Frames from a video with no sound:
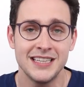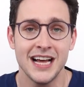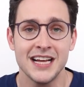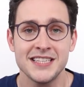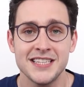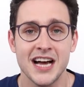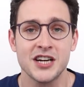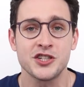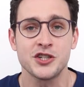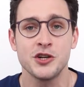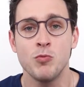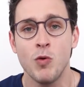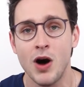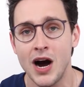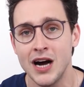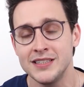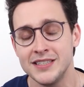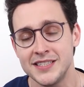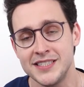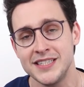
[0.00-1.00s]
That's actually
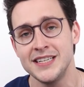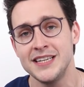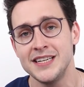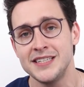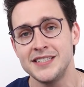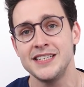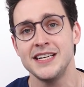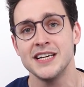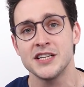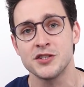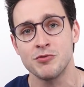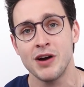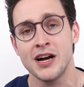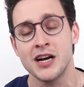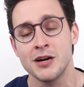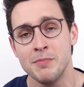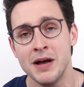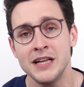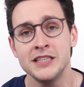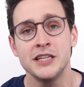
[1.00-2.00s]
why the CDC has
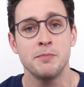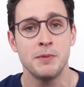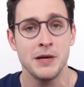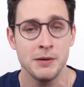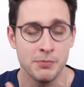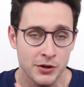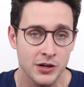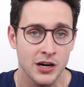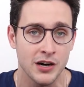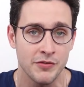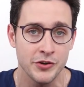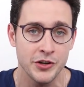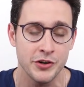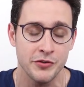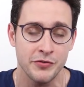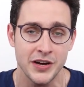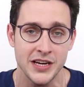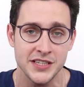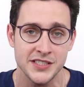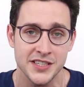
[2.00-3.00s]
recommended people cover their
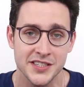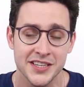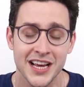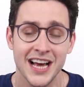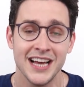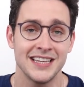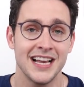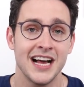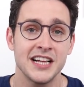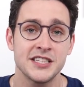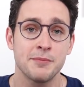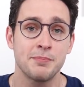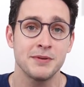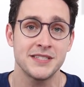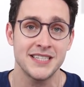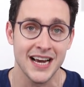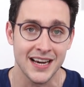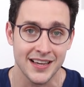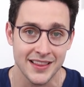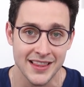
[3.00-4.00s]
faces, not to
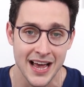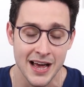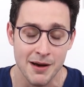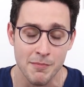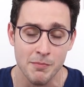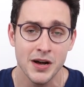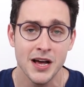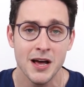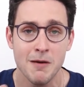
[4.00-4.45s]
protect them,